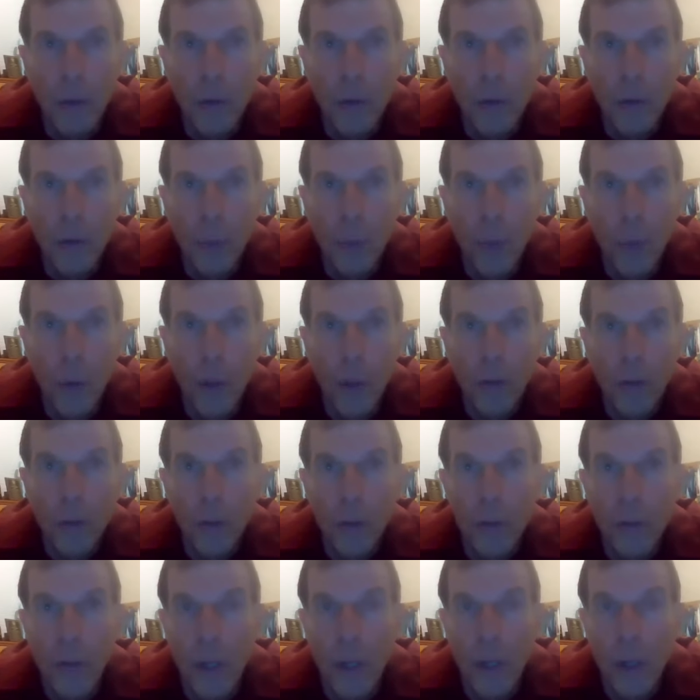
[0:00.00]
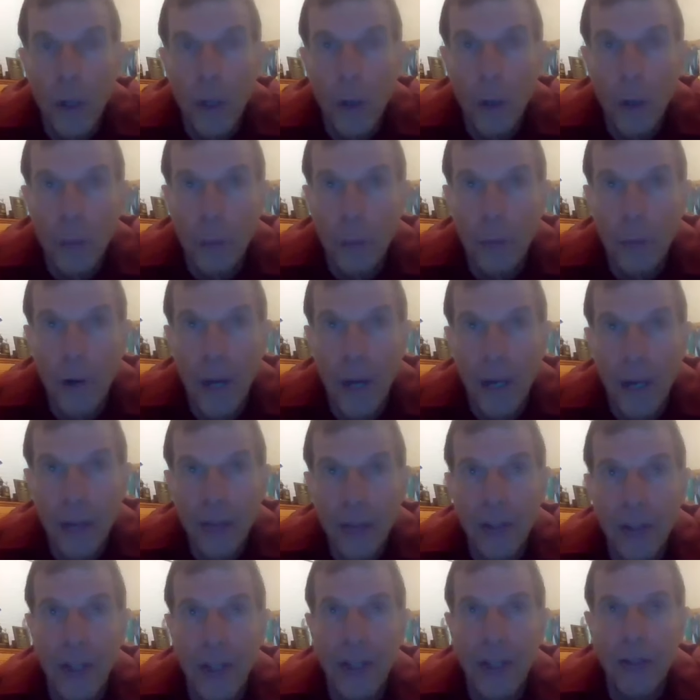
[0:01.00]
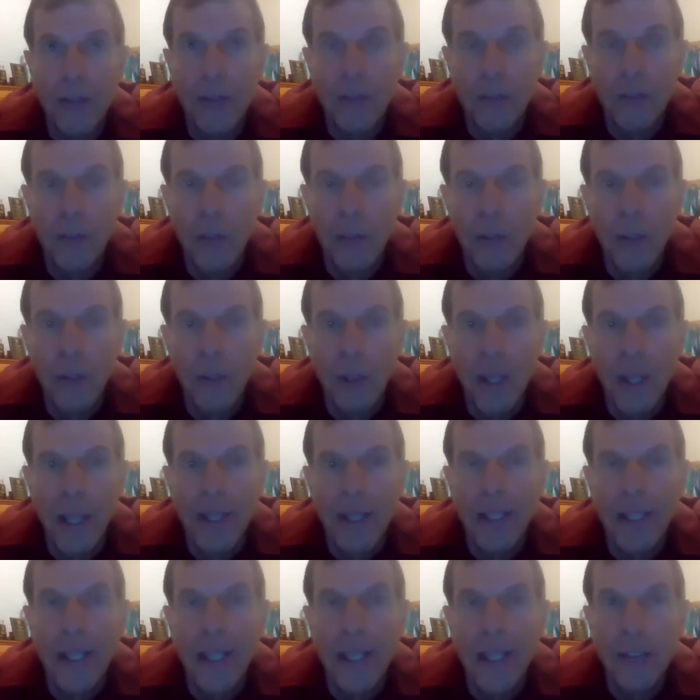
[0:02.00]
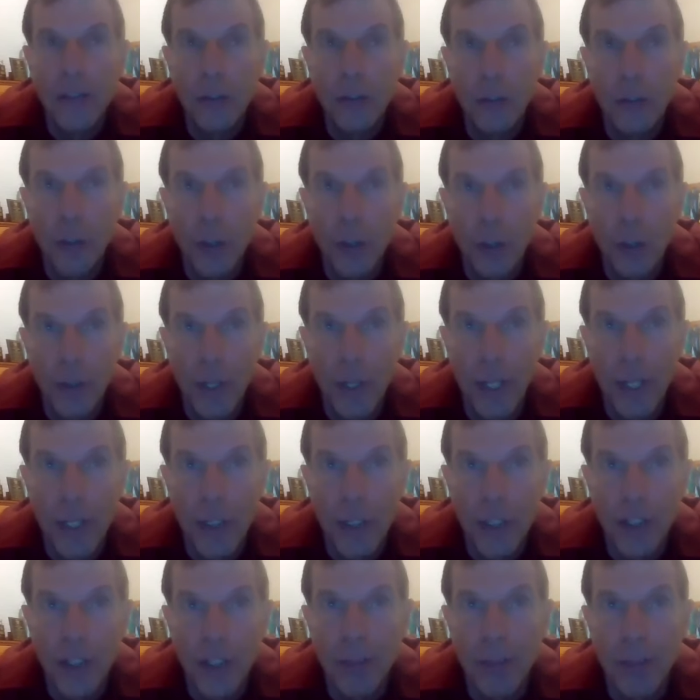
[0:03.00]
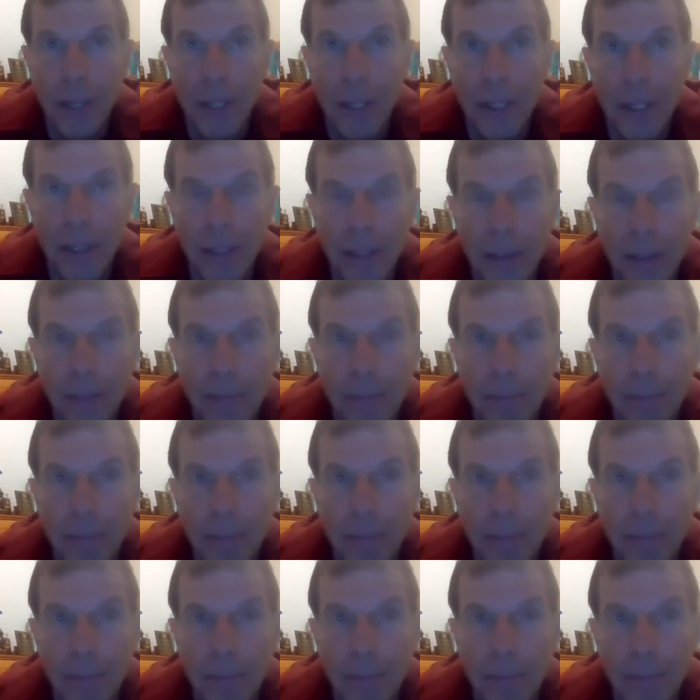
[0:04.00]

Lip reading: to work through the whole process and get a determination made.